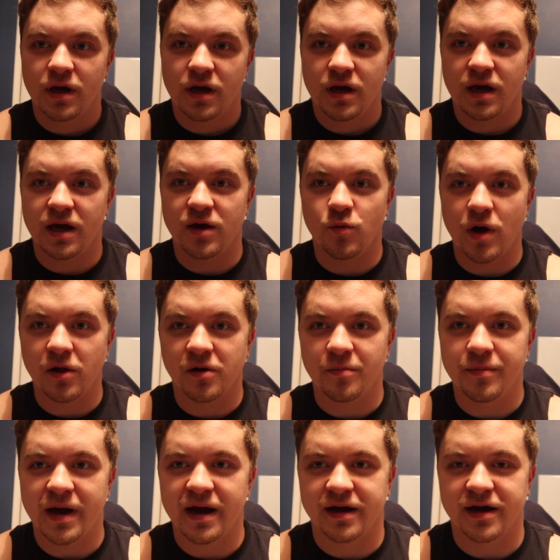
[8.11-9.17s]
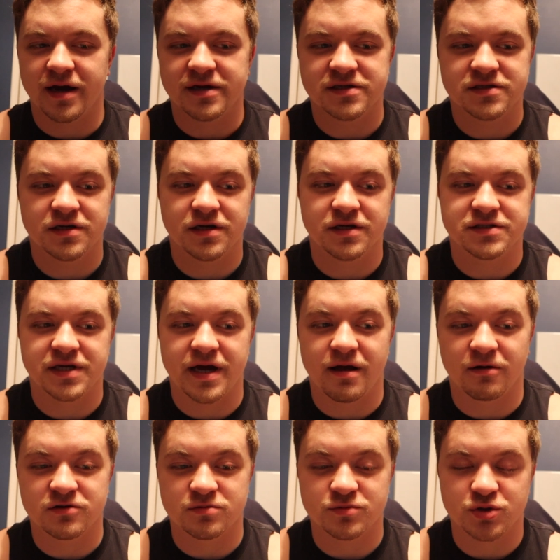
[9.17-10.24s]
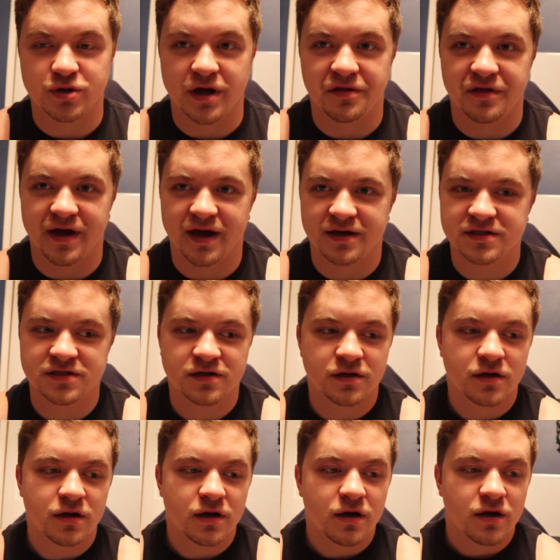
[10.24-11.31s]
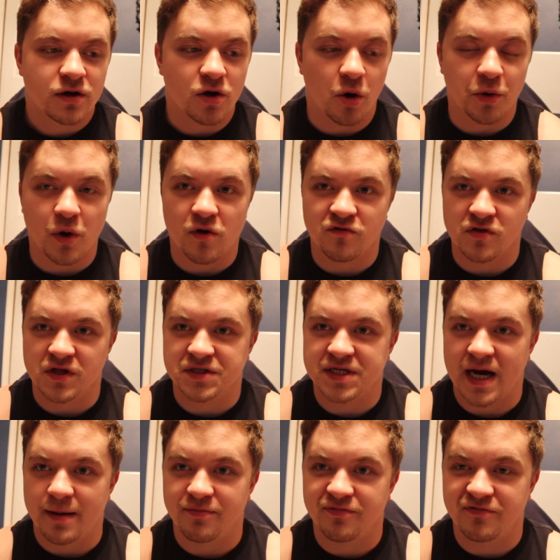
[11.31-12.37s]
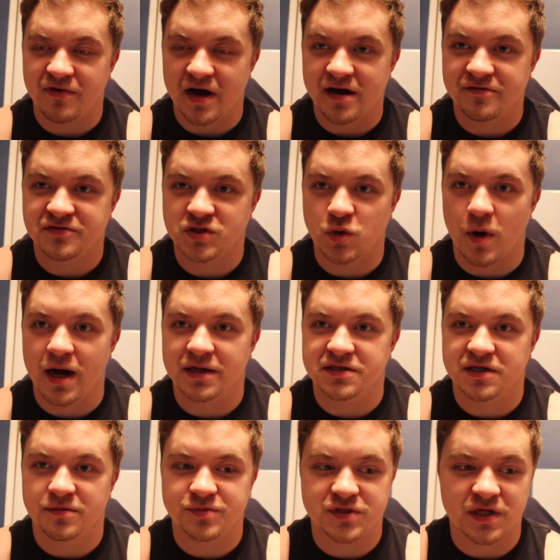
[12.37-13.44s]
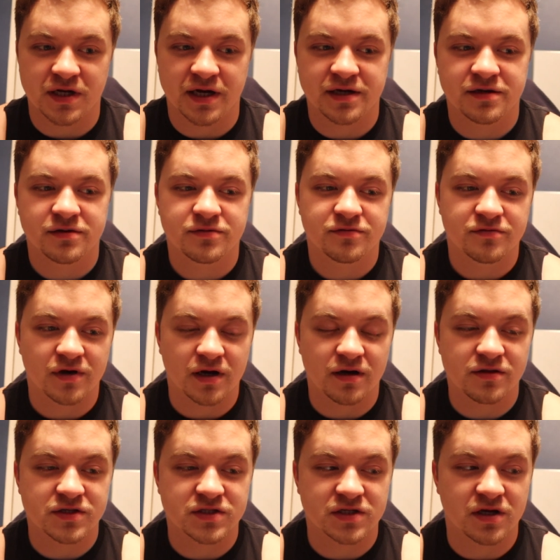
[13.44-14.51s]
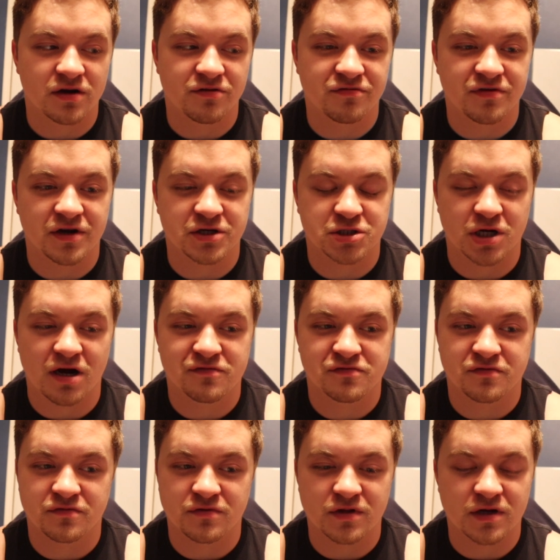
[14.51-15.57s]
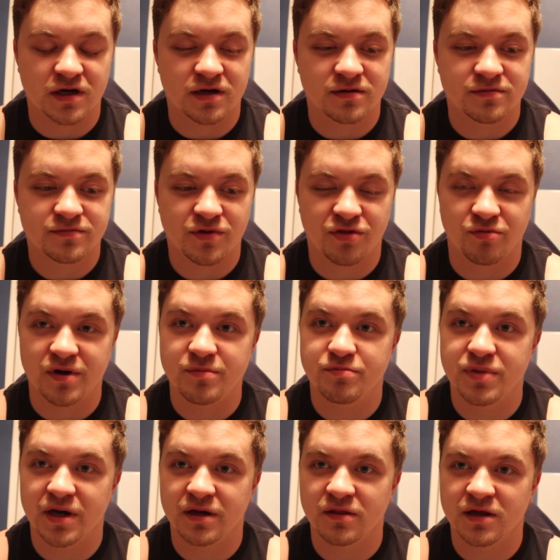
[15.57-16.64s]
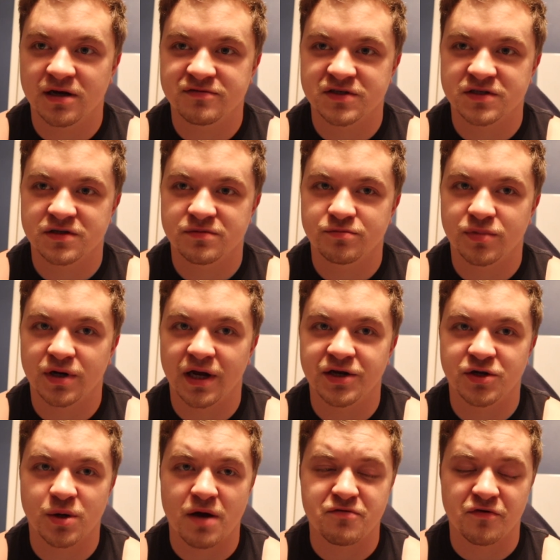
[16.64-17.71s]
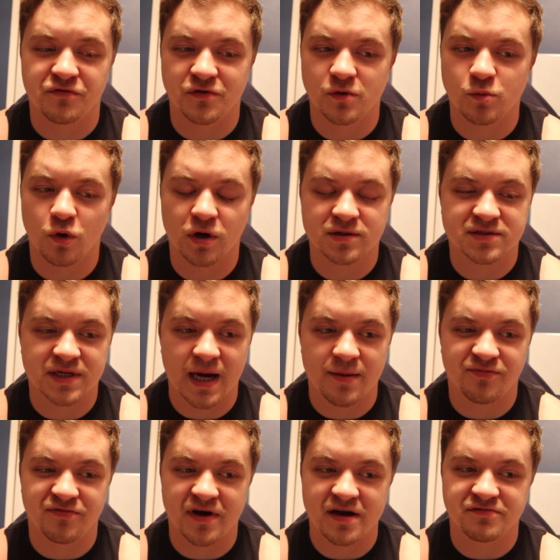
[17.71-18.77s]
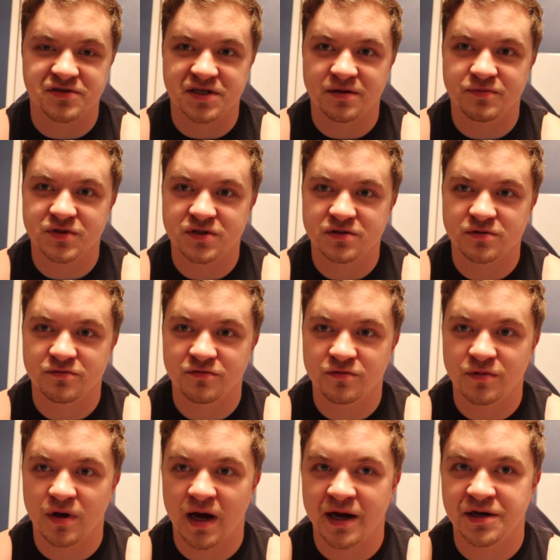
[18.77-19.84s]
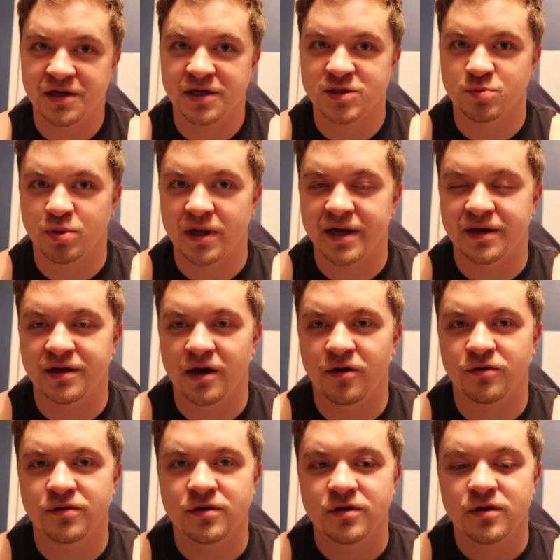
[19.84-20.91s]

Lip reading: Hey, welcome back guys. It's Alex from Strength Hacks. Going over the top 5 squat tips today. This is going to finish off the 3 big lifts, but I do have a few more top 5 tips ideas planned out.